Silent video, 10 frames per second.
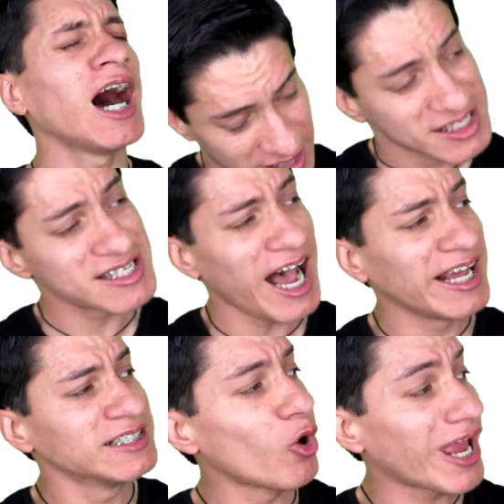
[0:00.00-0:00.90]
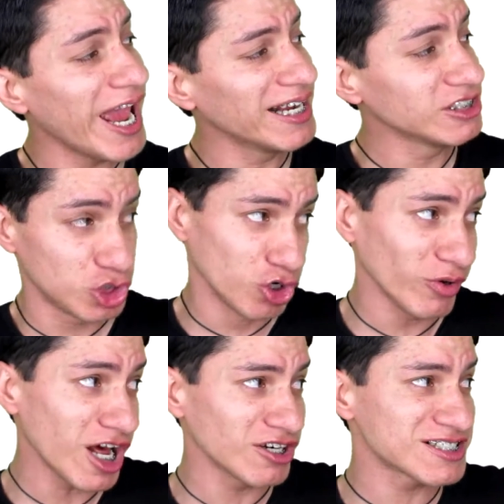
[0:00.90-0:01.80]
inside. Okay. You
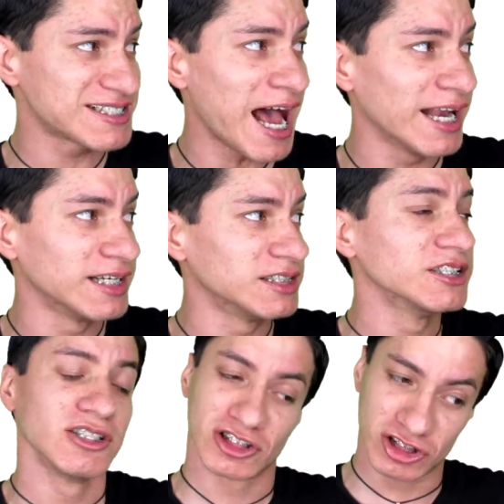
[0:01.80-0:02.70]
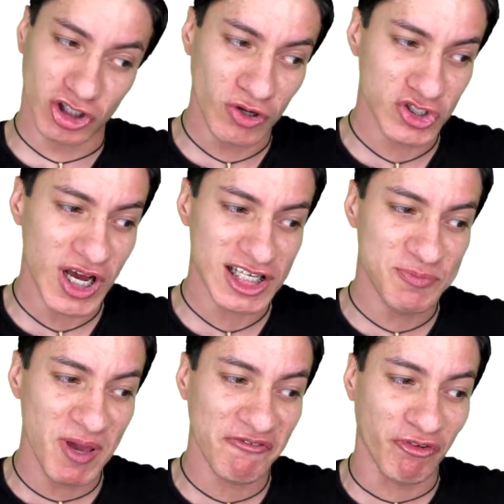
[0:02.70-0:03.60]
don't understand it, so don't try to
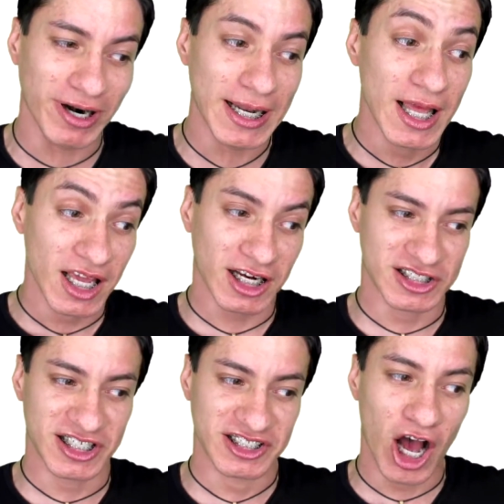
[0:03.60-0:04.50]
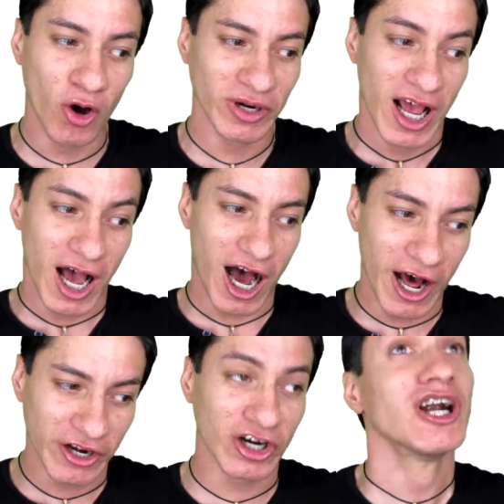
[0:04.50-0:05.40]
speak for it because you don't
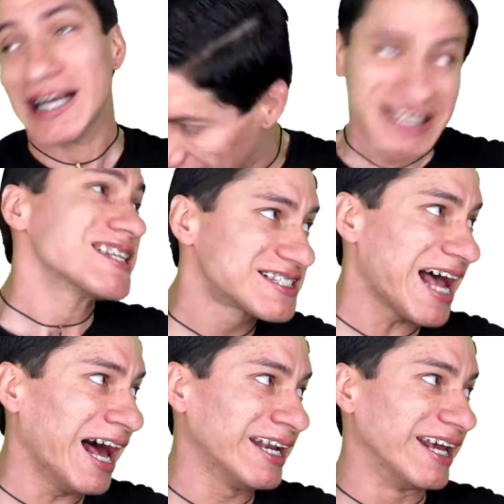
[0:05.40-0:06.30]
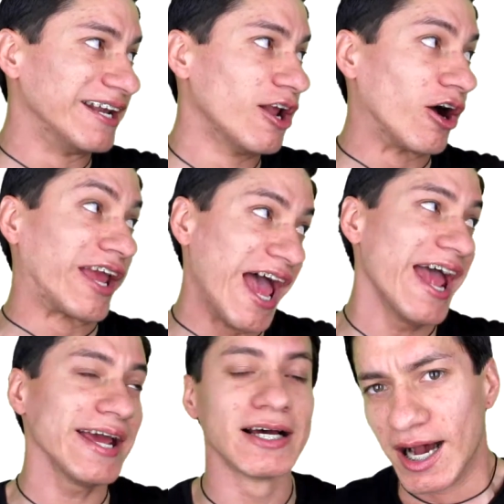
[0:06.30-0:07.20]
understand it. Okay.